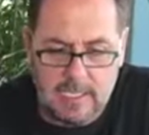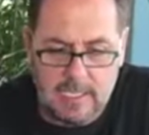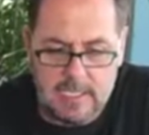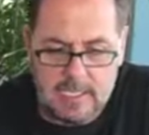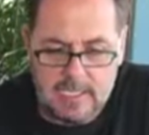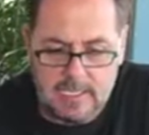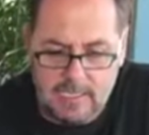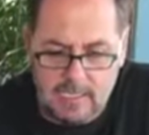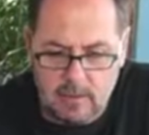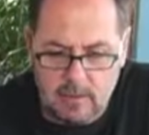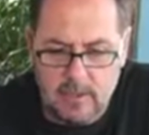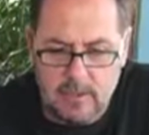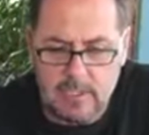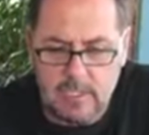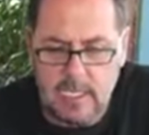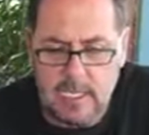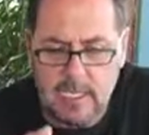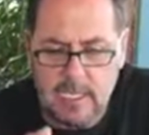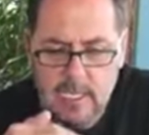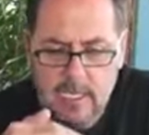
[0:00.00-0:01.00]
It is
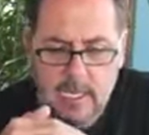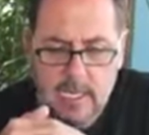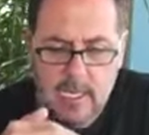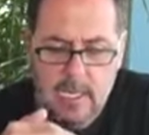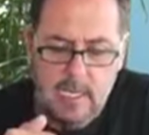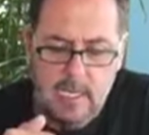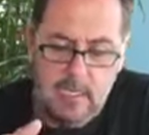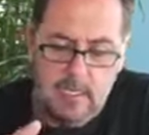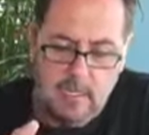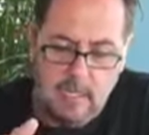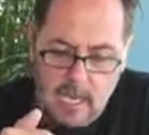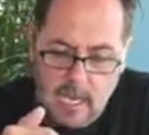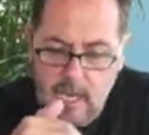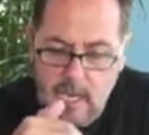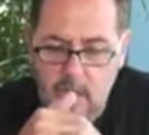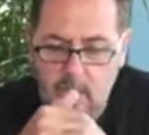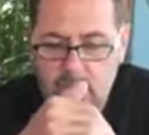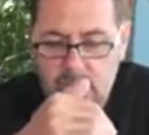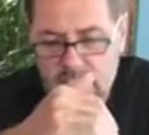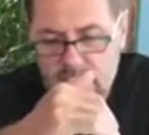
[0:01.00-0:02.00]
currently now